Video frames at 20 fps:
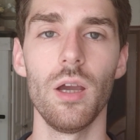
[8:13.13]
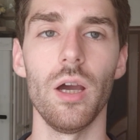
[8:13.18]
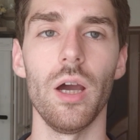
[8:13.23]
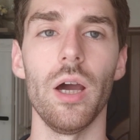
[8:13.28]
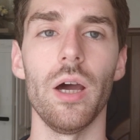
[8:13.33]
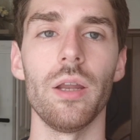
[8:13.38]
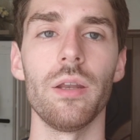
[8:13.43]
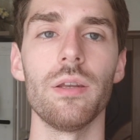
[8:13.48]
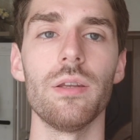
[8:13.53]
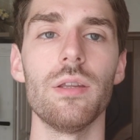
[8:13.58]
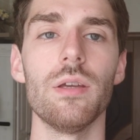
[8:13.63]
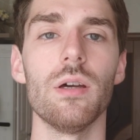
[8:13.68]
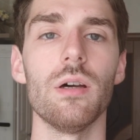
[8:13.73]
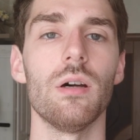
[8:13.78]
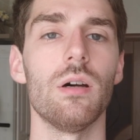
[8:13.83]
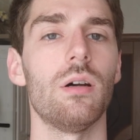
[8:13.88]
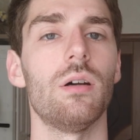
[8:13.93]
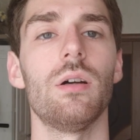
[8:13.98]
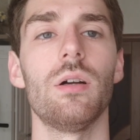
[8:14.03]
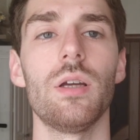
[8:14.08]
And
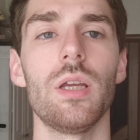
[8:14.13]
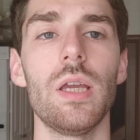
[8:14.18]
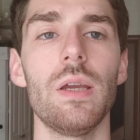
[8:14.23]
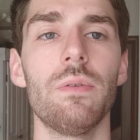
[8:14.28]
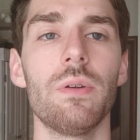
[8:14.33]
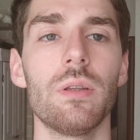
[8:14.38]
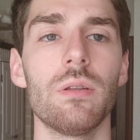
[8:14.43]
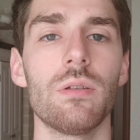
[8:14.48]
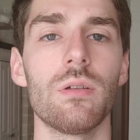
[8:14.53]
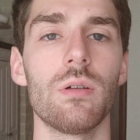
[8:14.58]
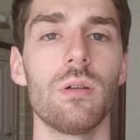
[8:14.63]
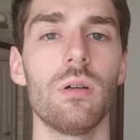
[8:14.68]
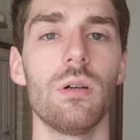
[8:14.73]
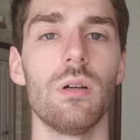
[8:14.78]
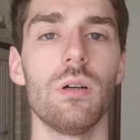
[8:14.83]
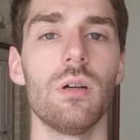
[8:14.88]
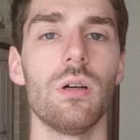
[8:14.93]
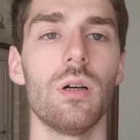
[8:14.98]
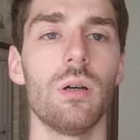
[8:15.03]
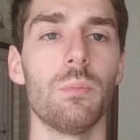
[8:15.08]
even
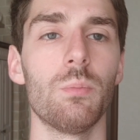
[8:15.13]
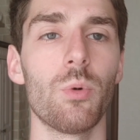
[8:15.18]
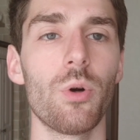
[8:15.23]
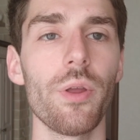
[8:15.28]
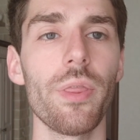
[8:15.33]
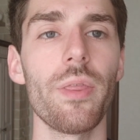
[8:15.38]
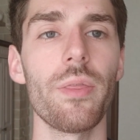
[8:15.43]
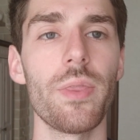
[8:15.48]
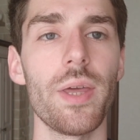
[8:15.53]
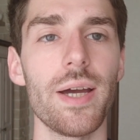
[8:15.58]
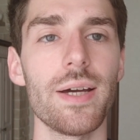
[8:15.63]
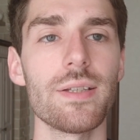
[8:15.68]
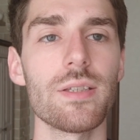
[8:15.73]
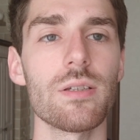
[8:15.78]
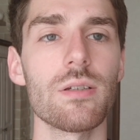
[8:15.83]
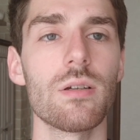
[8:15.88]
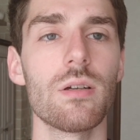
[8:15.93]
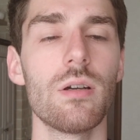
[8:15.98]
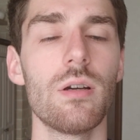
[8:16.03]
more than that,